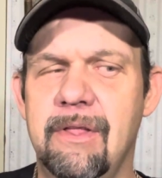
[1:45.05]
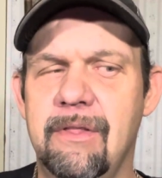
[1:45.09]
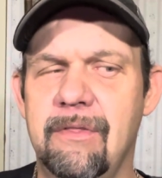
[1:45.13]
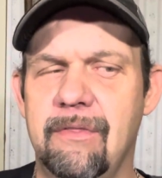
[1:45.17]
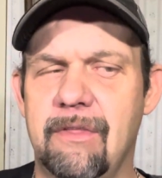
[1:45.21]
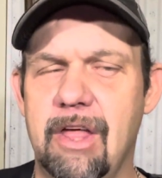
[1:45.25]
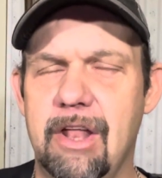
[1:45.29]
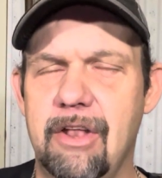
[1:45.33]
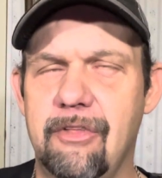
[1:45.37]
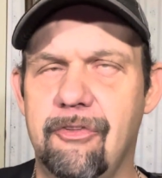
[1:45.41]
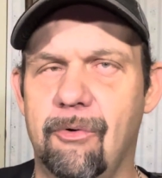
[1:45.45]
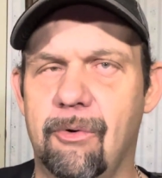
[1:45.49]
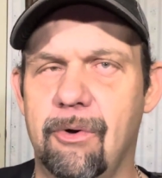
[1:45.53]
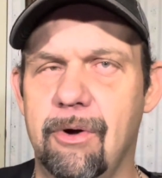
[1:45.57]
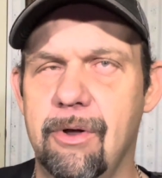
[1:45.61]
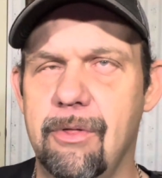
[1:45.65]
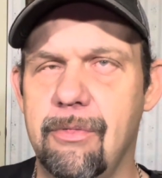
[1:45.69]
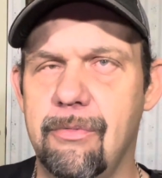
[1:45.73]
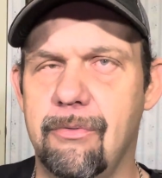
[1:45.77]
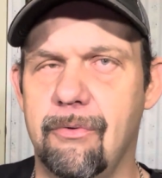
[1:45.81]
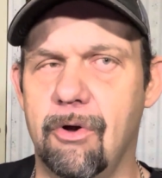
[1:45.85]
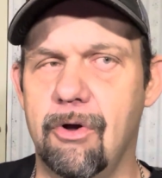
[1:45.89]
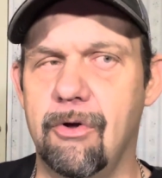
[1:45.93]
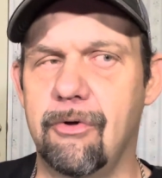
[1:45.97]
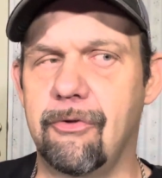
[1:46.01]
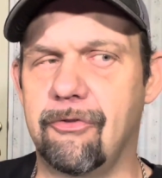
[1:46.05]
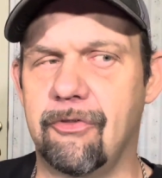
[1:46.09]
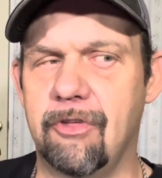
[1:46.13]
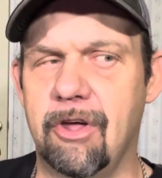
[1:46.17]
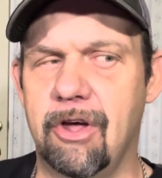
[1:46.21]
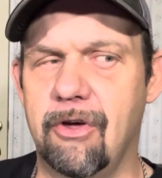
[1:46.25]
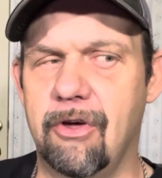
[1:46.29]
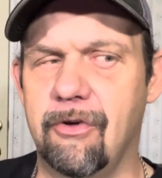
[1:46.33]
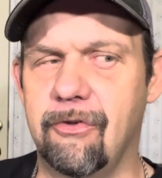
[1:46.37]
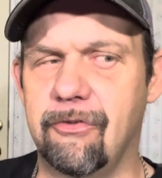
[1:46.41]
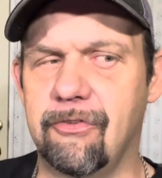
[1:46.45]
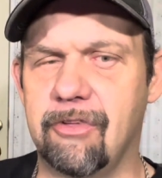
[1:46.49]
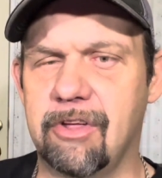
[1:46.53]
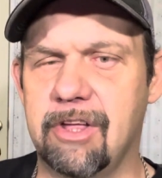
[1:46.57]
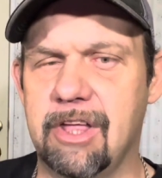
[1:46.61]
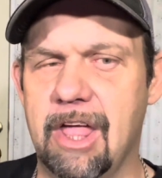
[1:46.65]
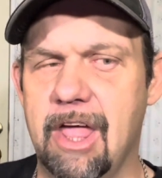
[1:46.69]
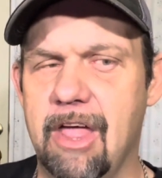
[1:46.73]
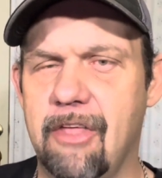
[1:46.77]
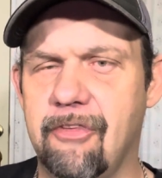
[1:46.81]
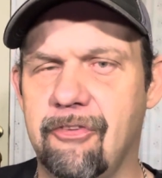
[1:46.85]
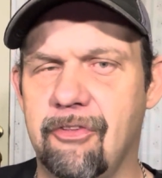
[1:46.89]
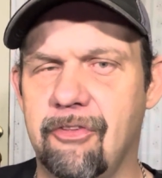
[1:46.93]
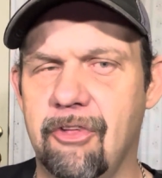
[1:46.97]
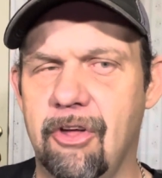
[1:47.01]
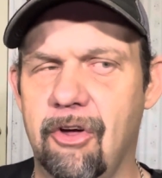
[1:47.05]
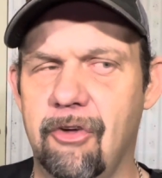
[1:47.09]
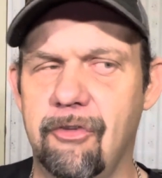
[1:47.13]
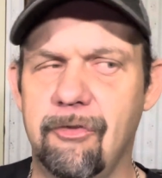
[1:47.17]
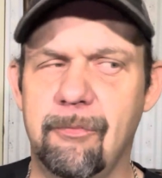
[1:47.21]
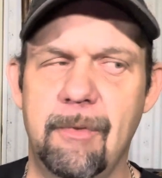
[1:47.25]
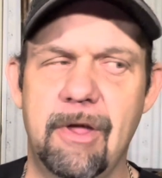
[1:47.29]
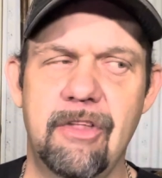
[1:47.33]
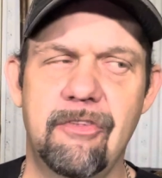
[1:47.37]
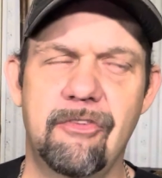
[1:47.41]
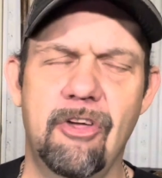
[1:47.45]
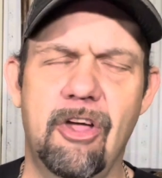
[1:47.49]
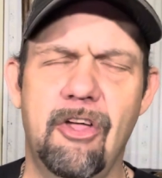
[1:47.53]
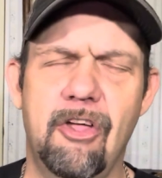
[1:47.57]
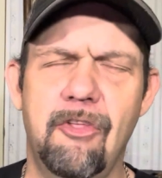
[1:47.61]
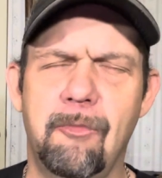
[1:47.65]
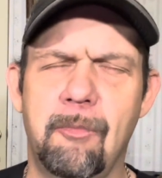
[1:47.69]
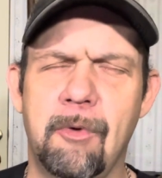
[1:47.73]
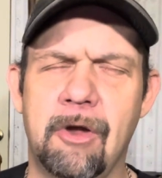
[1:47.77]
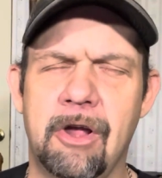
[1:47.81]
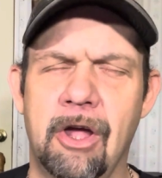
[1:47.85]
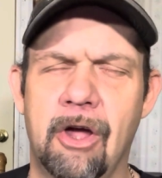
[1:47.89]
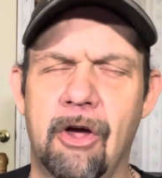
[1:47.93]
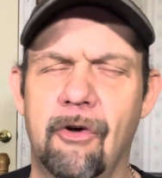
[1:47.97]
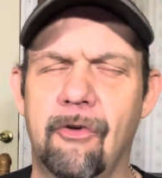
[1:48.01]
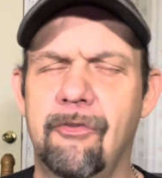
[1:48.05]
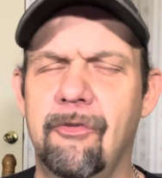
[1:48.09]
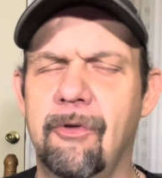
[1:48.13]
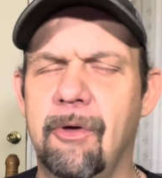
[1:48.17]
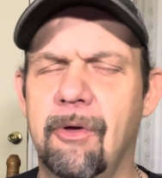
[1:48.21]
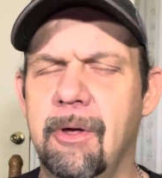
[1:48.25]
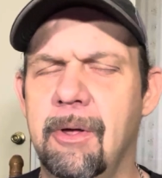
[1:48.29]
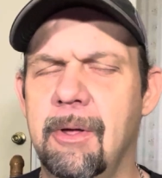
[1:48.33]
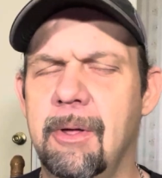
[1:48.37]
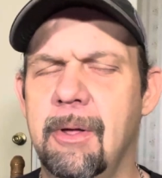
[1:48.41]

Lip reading: They just want to throw stones and cast stones, make judgment calls.